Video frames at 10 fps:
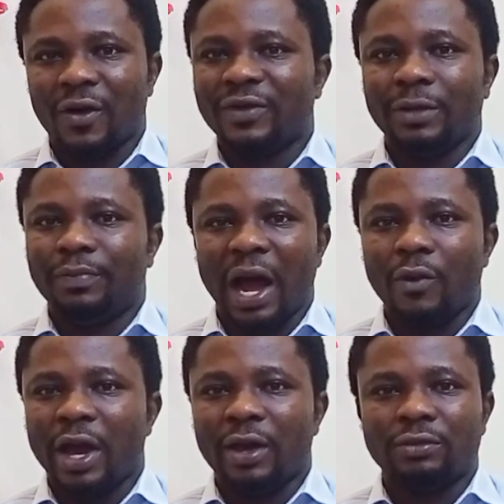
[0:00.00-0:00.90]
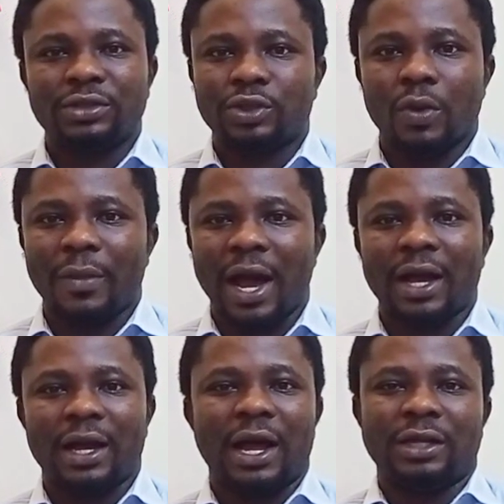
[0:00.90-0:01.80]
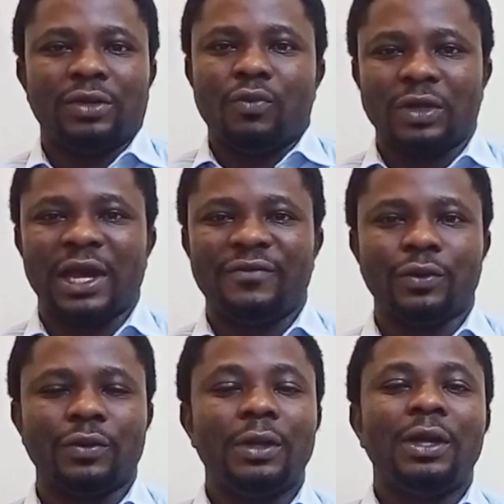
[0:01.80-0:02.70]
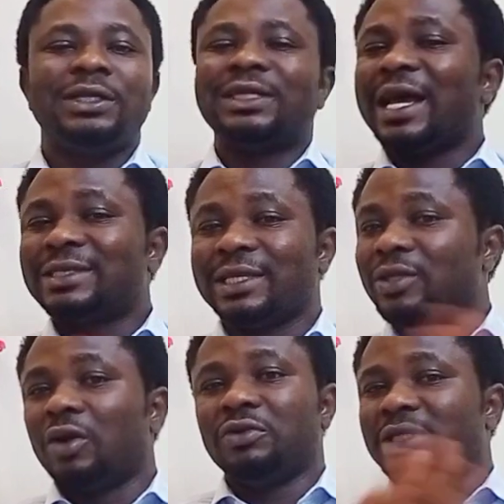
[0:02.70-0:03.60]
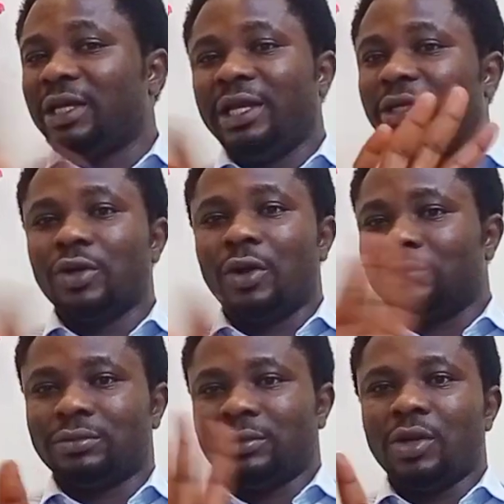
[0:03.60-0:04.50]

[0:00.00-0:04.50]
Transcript: of the bowel, stomach, and what have you. The test is not routinely done.